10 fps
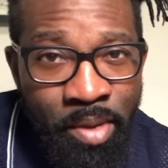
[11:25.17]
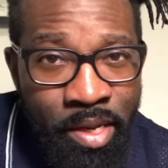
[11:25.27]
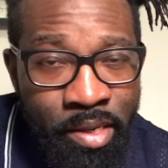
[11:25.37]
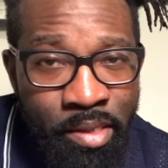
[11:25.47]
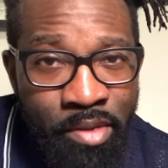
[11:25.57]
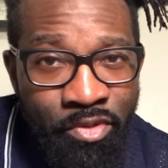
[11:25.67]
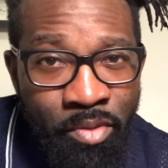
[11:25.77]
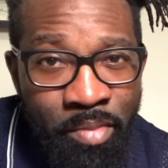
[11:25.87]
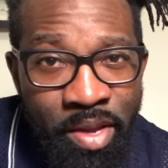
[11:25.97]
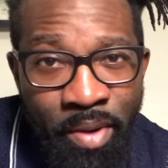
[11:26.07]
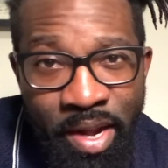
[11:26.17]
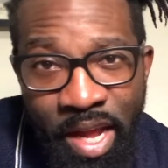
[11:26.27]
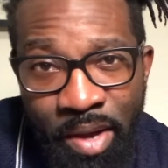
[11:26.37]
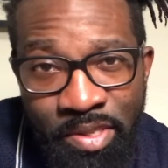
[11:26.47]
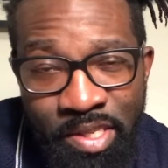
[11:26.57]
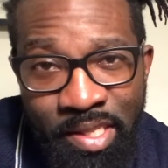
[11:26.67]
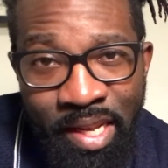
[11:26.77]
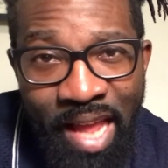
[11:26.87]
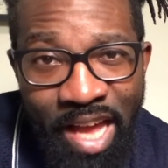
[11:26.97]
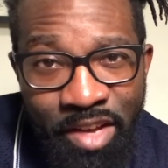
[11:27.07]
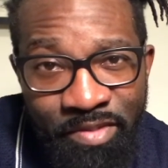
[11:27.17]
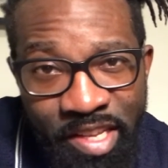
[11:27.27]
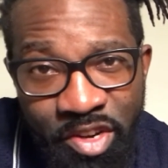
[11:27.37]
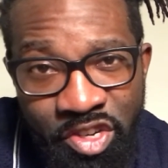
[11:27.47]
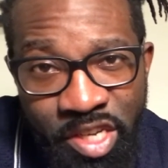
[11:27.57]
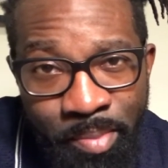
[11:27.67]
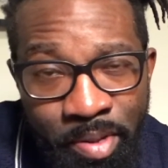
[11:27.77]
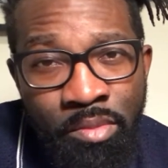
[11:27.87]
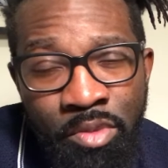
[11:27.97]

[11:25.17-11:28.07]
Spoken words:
and for me right now, it's just the lack of leadership.